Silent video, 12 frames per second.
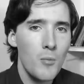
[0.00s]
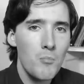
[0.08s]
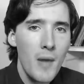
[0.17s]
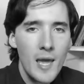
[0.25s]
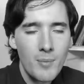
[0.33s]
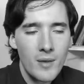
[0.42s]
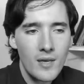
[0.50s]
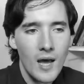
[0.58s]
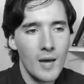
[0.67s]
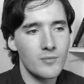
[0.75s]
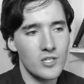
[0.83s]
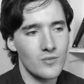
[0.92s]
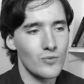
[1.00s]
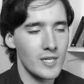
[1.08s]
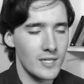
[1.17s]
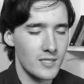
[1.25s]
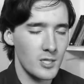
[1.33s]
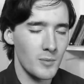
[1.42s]
Maybe I'm just
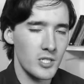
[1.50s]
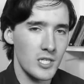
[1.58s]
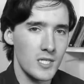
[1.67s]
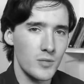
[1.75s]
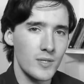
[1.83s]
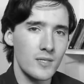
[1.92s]
reading too much into